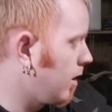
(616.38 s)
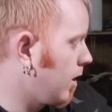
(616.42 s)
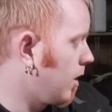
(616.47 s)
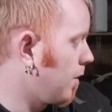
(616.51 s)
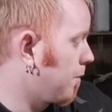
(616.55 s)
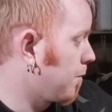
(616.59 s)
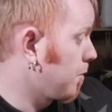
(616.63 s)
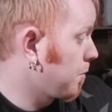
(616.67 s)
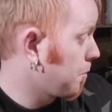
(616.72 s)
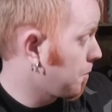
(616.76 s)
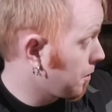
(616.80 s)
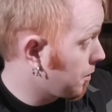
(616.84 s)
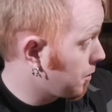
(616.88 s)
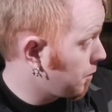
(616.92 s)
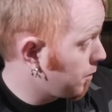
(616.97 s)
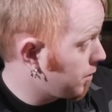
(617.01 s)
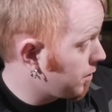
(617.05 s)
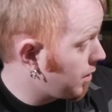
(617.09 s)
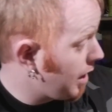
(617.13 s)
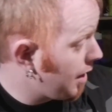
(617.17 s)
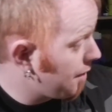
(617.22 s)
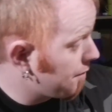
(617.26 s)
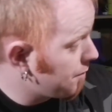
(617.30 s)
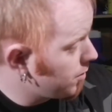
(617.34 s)
we're working
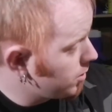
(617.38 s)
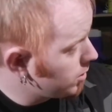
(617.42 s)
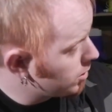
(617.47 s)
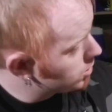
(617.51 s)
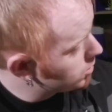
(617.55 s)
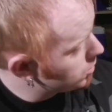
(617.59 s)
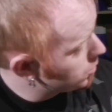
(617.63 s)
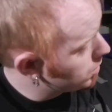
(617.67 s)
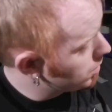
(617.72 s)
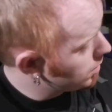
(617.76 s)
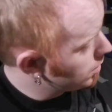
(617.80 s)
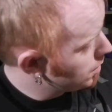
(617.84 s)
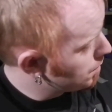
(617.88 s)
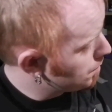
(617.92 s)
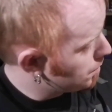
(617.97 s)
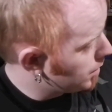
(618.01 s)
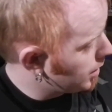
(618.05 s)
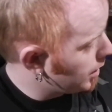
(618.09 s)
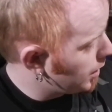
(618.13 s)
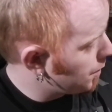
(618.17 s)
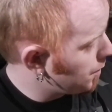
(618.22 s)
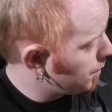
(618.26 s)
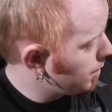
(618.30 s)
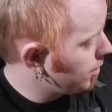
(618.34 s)
with 1/2 inch
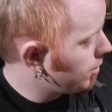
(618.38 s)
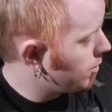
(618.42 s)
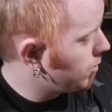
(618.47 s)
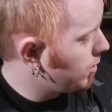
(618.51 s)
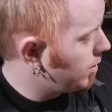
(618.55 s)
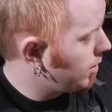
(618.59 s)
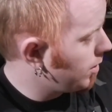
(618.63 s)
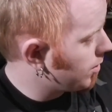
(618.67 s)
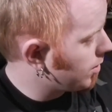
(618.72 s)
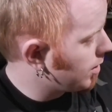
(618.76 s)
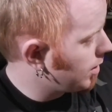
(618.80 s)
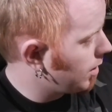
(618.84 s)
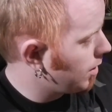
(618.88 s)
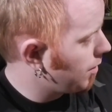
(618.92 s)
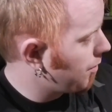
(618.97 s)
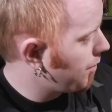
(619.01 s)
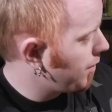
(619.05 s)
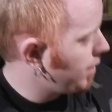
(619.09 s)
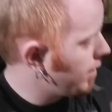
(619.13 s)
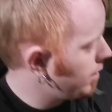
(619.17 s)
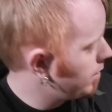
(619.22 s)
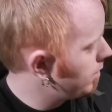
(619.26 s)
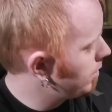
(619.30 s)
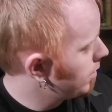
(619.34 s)
plywood, so it is kind of
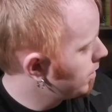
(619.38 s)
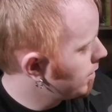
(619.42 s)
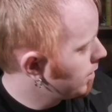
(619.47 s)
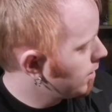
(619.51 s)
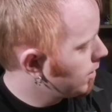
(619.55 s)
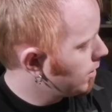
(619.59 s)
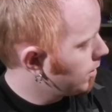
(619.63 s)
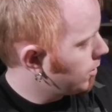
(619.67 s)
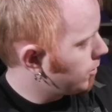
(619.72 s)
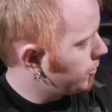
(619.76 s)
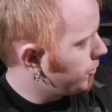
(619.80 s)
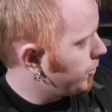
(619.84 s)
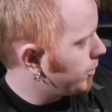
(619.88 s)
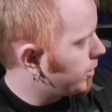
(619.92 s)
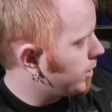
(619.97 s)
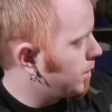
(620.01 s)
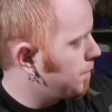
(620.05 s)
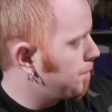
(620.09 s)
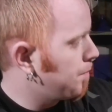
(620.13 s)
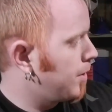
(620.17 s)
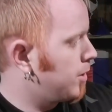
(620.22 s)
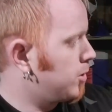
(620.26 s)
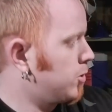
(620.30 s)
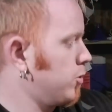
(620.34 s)
thin. You
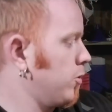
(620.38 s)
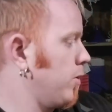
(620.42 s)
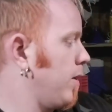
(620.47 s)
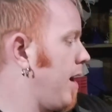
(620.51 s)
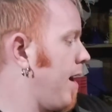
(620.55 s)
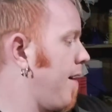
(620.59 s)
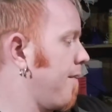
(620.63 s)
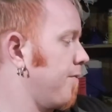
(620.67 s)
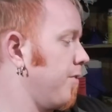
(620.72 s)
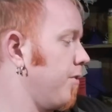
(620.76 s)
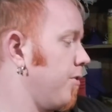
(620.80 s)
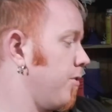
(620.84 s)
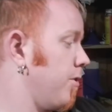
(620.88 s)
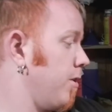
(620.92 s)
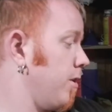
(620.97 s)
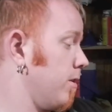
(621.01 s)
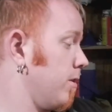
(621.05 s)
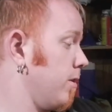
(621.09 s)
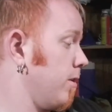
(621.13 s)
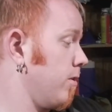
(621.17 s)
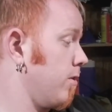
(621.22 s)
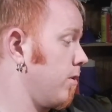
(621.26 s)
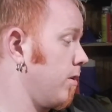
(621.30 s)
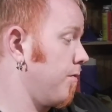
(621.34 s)
can measure half the
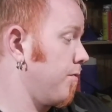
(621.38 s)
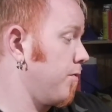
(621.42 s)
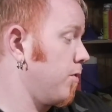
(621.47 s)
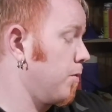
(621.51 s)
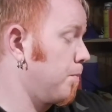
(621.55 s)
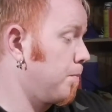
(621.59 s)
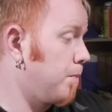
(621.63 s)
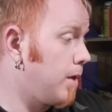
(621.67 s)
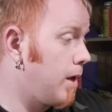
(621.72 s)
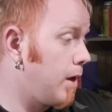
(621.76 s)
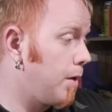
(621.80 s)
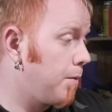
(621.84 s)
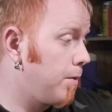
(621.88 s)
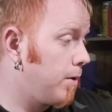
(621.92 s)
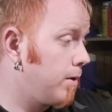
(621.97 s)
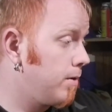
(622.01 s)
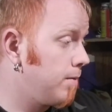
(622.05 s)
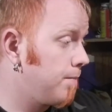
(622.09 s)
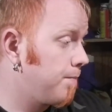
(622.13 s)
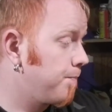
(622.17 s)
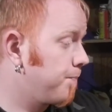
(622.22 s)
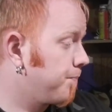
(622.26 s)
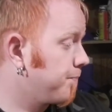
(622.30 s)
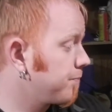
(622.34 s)
thickness of your
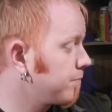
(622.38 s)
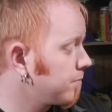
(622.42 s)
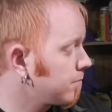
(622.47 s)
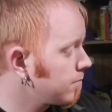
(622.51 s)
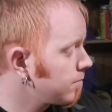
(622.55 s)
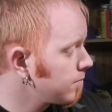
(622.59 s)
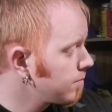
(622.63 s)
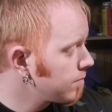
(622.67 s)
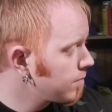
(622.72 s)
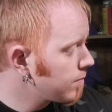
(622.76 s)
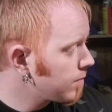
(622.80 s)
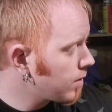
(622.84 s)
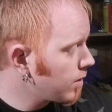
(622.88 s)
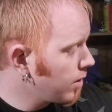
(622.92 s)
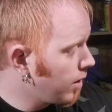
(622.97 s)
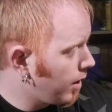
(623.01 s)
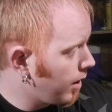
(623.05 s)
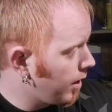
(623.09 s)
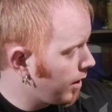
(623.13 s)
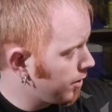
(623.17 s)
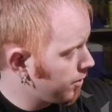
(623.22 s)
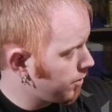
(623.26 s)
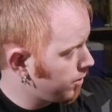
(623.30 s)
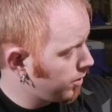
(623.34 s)
plywood.
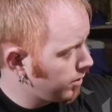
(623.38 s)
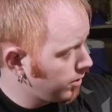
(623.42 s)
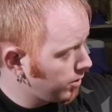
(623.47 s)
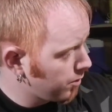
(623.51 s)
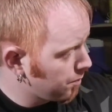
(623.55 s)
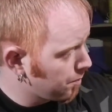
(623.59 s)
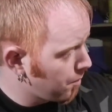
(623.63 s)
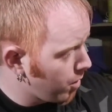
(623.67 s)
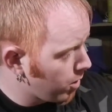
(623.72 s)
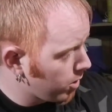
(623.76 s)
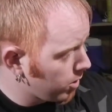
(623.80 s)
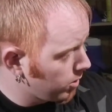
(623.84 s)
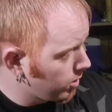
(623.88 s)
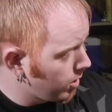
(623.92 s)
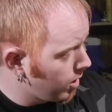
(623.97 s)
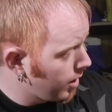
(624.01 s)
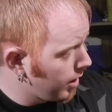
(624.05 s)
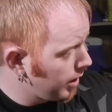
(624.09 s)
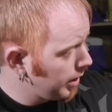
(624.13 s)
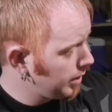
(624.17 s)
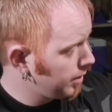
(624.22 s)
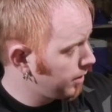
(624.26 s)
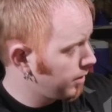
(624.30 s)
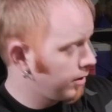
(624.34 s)
So you can just mark a
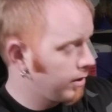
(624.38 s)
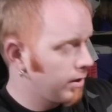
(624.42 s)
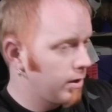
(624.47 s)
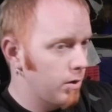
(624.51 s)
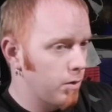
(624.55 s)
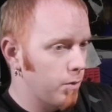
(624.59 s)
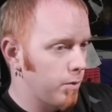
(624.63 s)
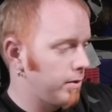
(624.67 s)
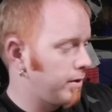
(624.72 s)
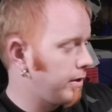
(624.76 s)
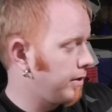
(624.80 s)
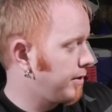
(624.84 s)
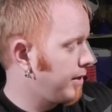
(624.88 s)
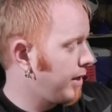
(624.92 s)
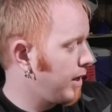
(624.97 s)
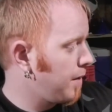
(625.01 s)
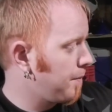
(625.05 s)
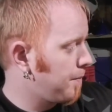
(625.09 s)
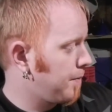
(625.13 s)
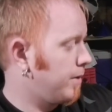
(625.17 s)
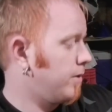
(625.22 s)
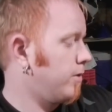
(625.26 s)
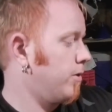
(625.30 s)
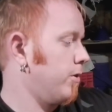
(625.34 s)
line with the
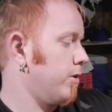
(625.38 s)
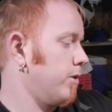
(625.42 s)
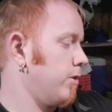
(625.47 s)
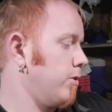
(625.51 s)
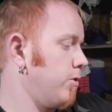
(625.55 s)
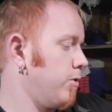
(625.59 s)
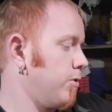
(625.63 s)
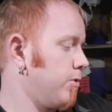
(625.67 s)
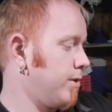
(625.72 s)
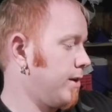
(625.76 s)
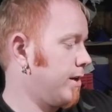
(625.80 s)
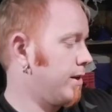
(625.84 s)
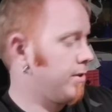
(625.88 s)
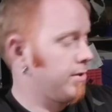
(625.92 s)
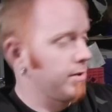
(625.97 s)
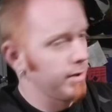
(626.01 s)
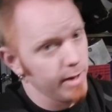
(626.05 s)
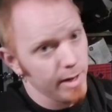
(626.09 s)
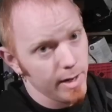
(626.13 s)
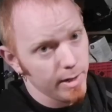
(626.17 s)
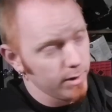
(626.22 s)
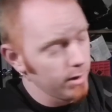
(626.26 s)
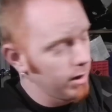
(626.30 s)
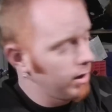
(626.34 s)
tape and you can use that as a
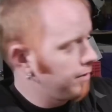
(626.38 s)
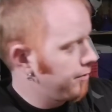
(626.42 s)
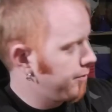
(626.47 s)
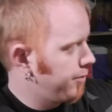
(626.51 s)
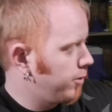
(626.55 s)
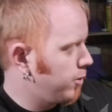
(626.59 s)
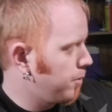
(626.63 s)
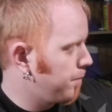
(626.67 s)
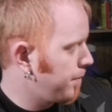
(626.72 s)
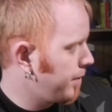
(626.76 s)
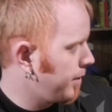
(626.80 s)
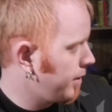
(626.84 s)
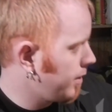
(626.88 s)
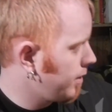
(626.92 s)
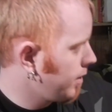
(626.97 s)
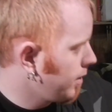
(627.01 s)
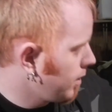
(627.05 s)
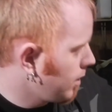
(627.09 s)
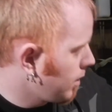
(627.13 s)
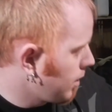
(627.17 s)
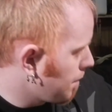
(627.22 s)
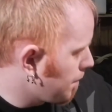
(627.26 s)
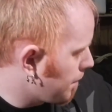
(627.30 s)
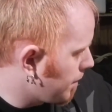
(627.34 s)
guideline for your bit.
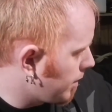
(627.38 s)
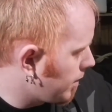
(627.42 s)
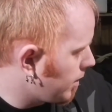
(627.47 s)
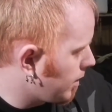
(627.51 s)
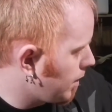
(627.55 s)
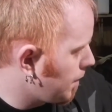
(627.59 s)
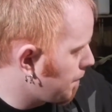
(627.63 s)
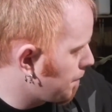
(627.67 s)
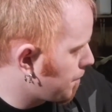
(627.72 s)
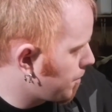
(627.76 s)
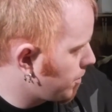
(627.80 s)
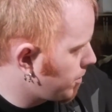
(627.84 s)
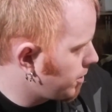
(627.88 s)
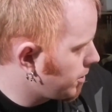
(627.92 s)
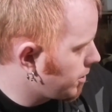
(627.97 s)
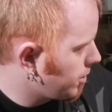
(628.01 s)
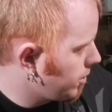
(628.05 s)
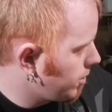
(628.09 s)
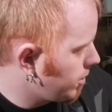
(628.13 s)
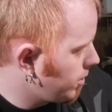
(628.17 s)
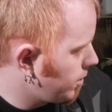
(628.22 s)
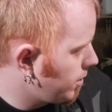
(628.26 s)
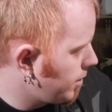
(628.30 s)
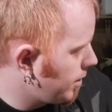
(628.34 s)
But I'm pretty
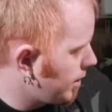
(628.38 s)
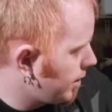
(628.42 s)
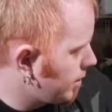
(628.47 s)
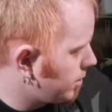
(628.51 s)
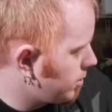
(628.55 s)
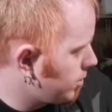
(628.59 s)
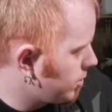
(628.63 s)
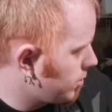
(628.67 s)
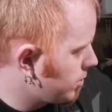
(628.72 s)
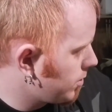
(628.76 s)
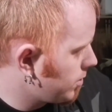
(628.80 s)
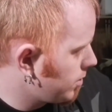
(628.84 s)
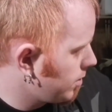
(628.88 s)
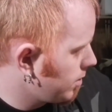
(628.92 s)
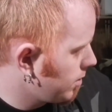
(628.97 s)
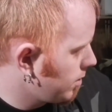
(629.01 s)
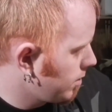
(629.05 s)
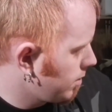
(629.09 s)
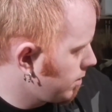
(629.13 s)
good at just